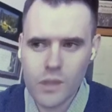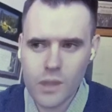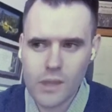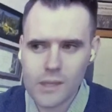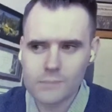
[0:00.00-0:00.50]

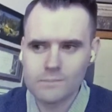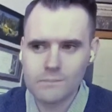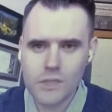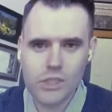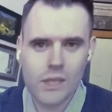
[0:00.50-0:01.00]
um,
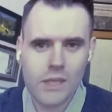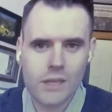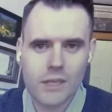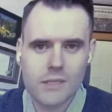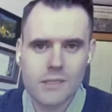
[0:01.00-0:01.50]

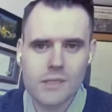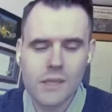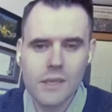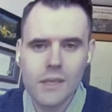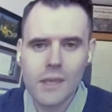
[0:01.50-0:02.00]
shenanigans,
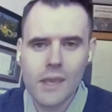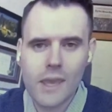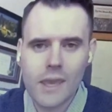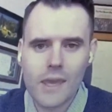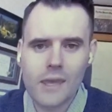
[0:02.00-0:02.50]

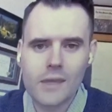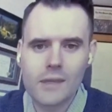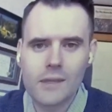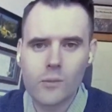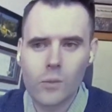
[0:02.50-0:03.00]

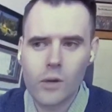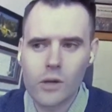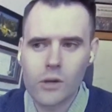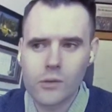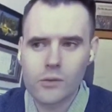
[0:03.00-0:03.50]
and
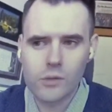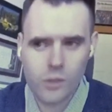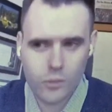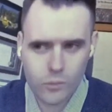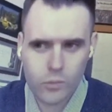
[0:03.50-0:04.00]
we're you
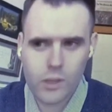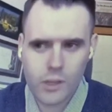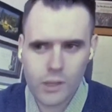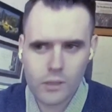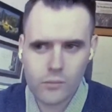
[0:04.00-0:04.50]
know
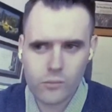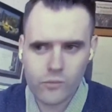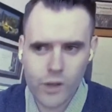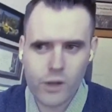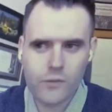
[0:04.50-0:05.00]
uh,
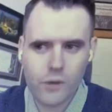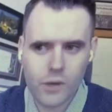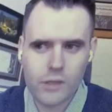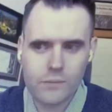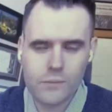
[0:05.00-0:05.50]
very
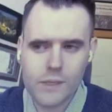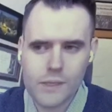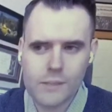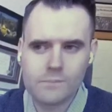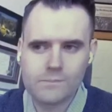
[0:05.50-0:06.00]
very
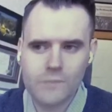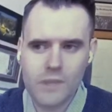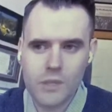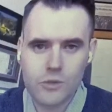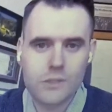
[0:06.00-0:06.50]
um,
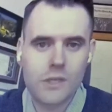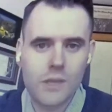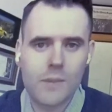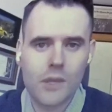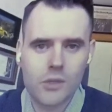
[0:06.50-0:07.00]
interested
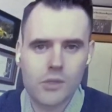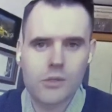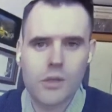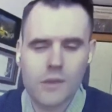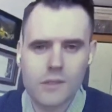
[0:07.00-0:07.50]
in making sure
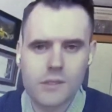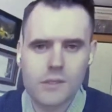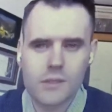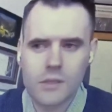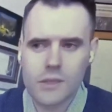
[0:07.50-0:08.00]
that this
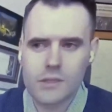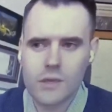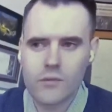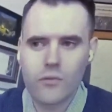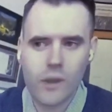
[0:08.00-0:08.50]
is is
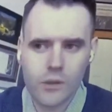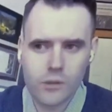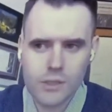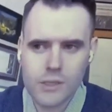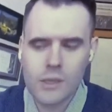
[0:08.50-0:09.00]
done
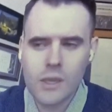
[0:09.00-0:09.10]
fairly,